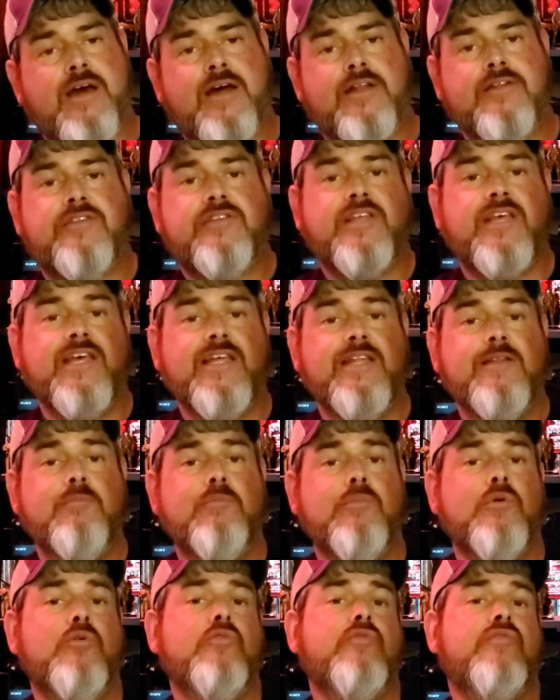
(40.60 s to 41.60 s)
a
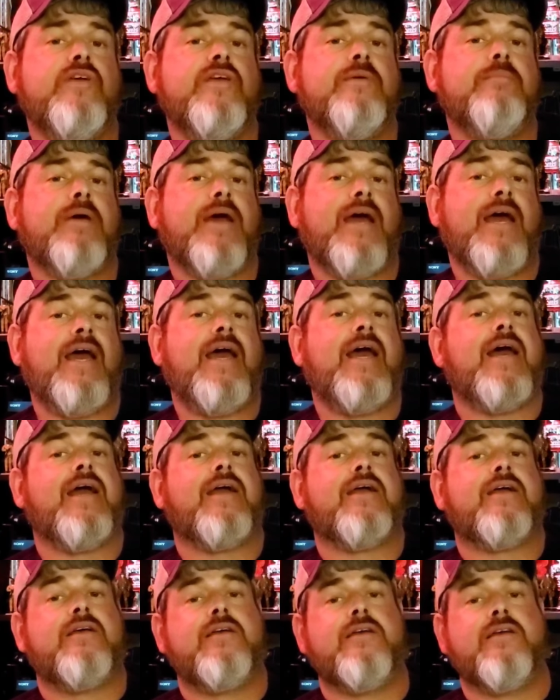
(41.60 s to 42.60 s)
10 movie
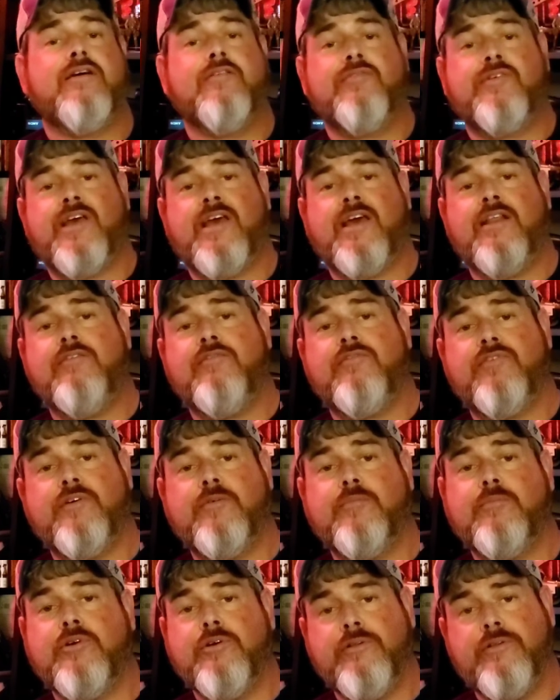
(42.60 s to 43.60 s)
pack of Cannon
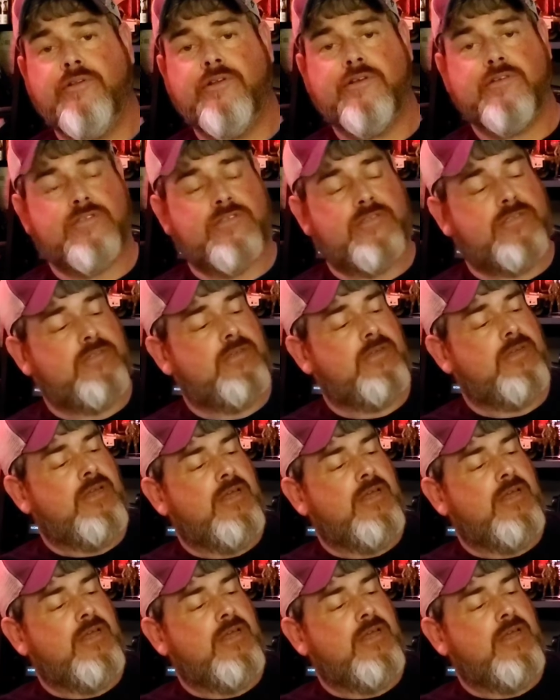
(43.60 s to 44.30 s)
film goodness.